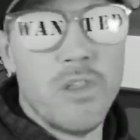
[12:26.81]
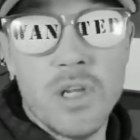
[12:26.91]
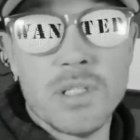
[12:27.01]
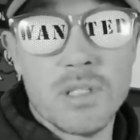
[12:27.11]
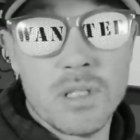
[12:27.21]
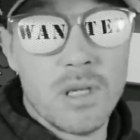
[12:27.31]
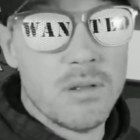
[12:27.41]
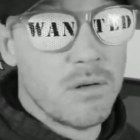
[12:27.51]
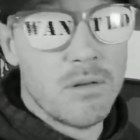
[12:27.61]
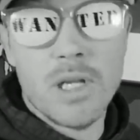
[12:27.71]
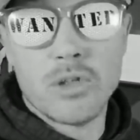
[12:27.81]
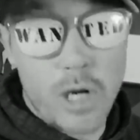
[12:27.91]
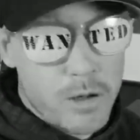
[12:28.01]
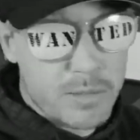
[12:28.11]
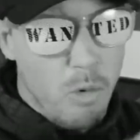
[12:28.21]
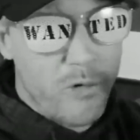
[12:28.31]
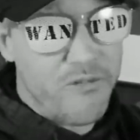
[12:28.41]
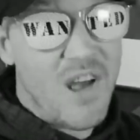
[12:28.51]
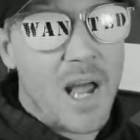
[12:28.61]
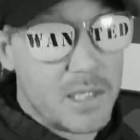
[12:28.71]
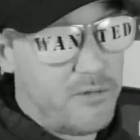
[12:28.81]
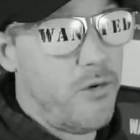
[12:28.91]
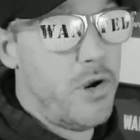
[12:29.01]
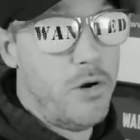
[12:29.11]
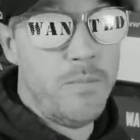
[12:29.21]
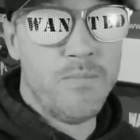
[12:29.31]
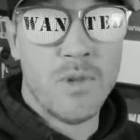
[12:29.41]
that here's more facts for you.